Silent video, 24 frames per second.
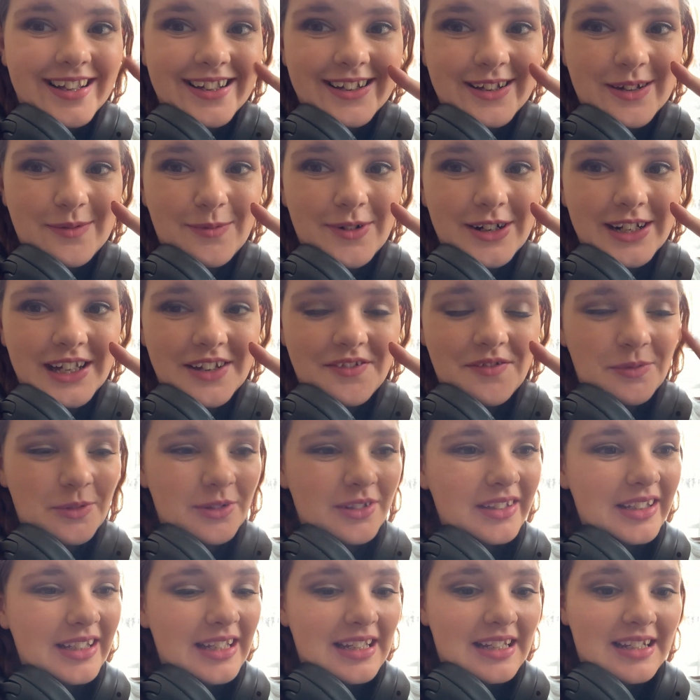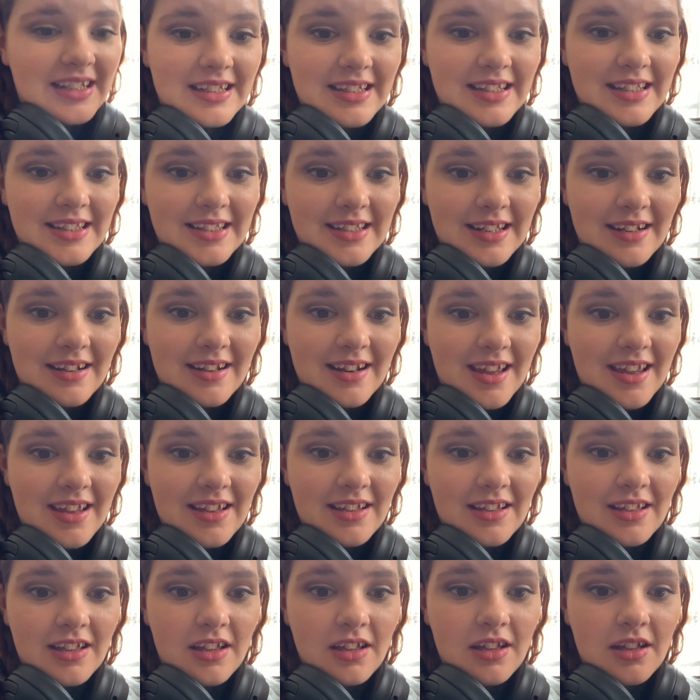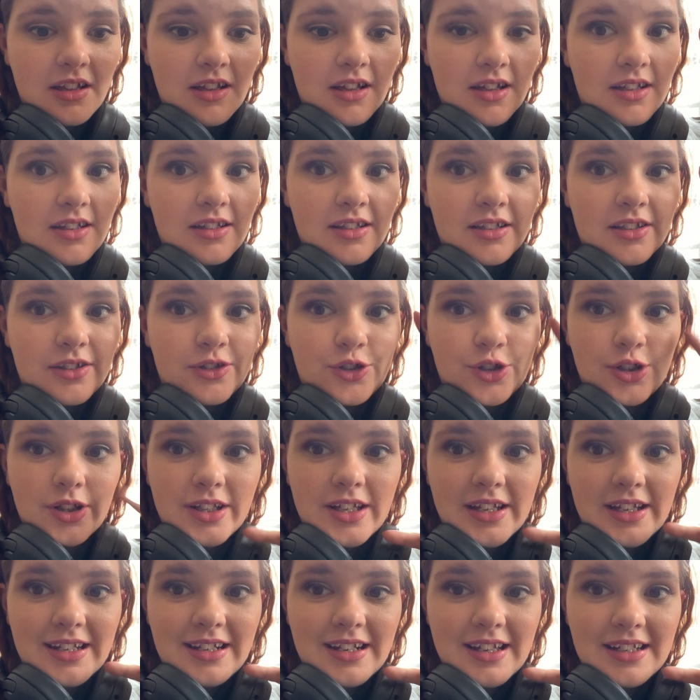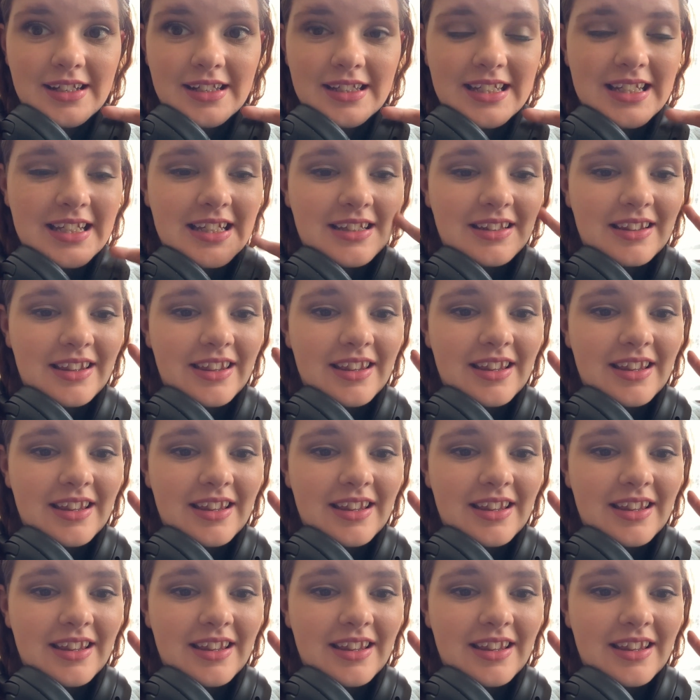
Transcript: Good morning, everyone. It is Sunday, July 19th.